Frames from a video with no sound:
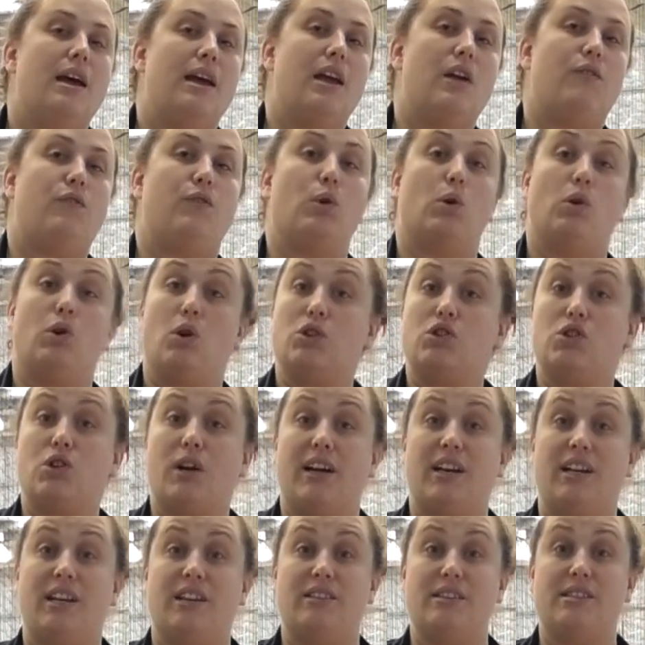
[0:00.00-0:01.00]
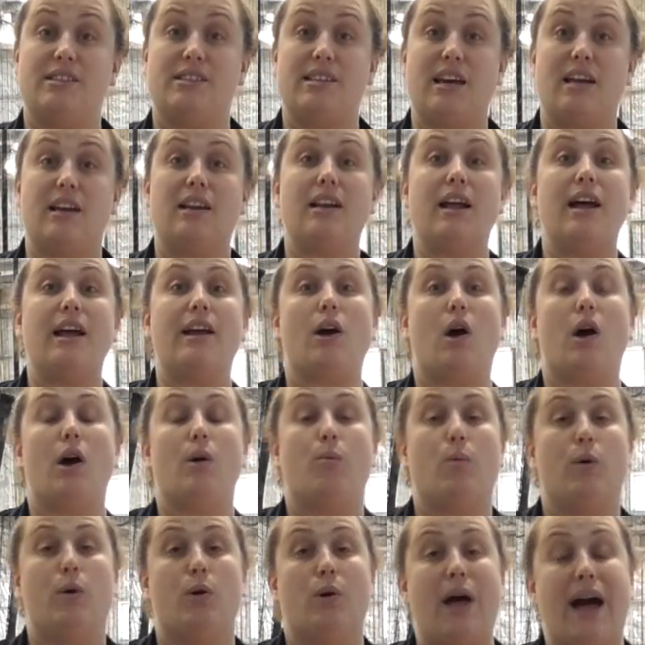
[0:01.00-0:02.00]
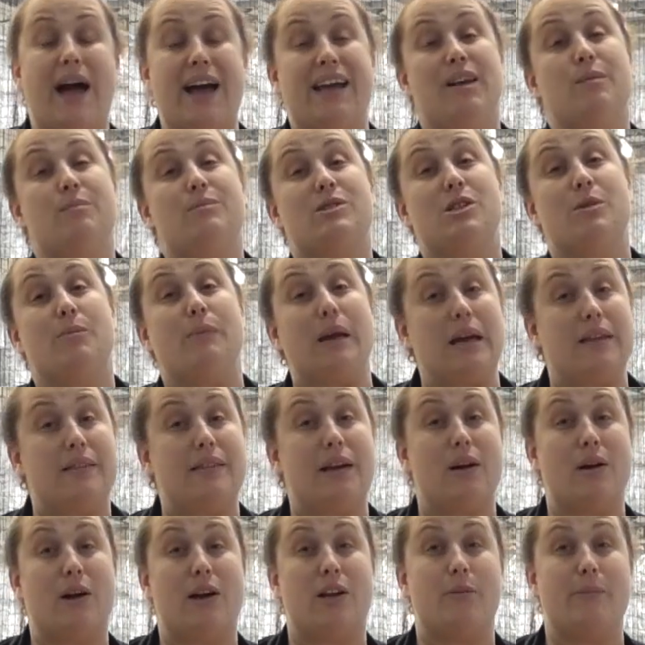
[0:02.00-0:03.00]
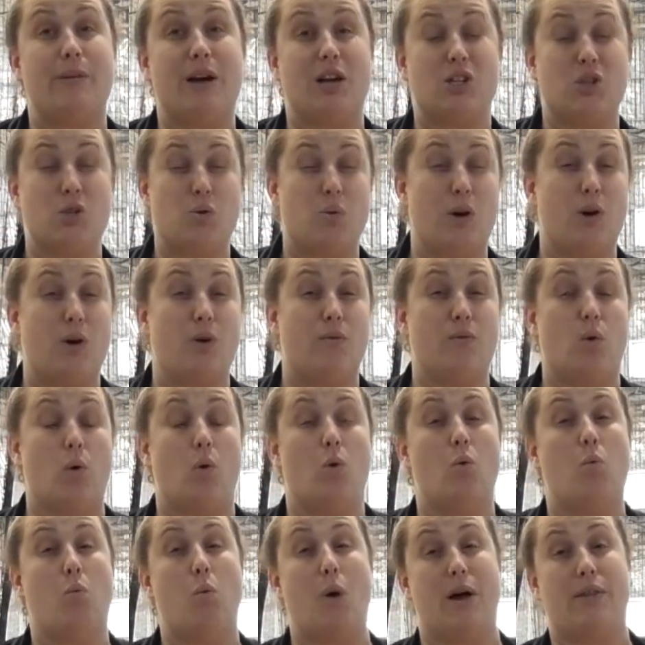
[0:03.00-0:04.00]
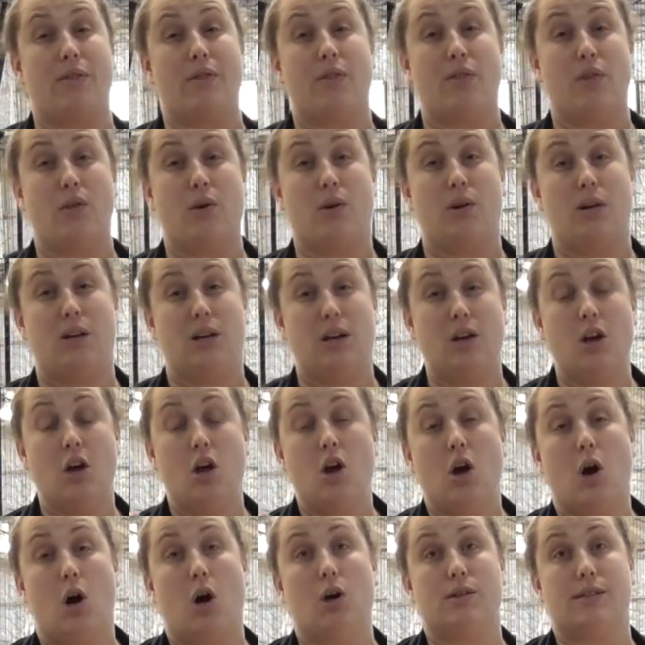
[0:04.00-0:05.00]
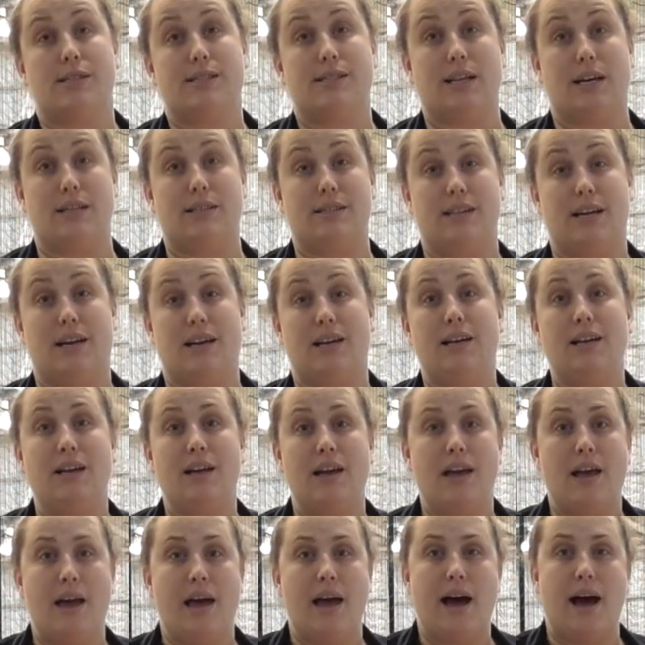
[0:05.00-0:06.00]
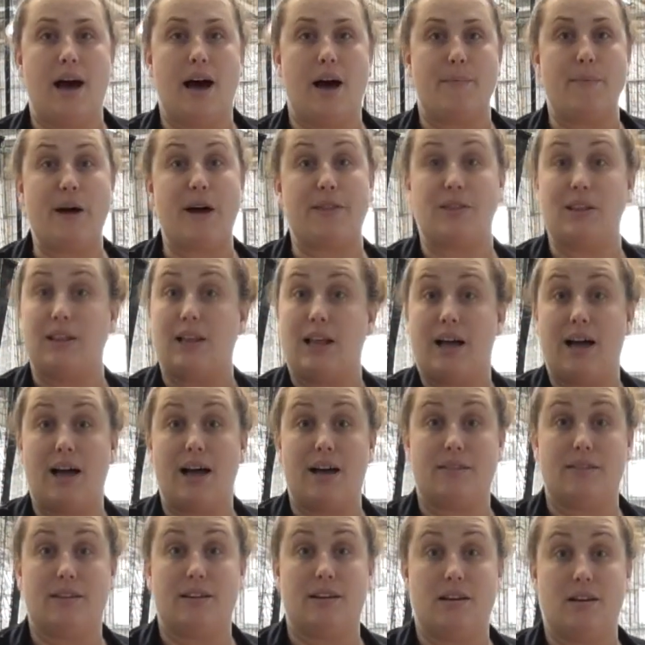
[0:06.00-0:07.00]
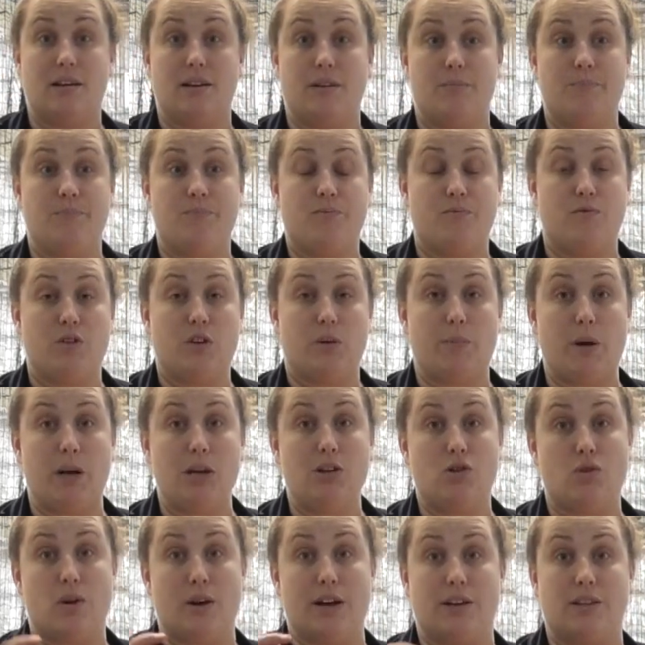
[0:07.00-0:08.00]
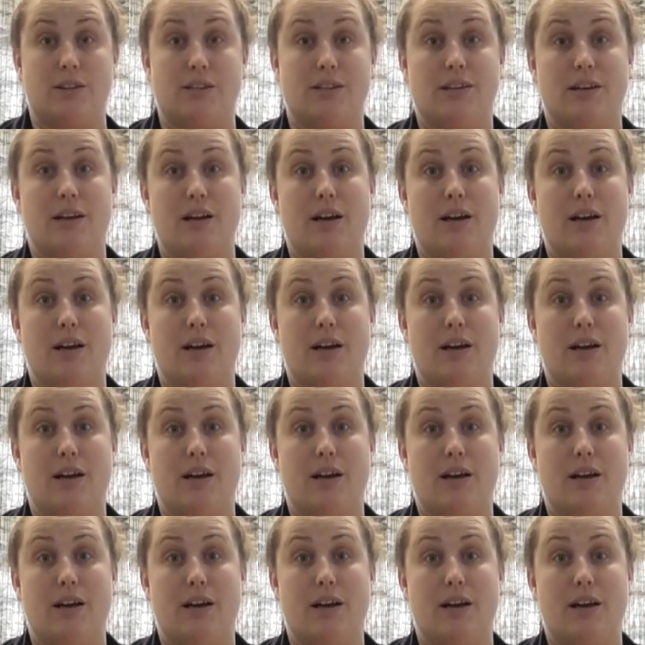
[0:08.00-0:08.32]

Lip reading: If you're not training this Saturday, I will aim to be there at about 12 or 1:30 on Sunday at the Vic Beach round,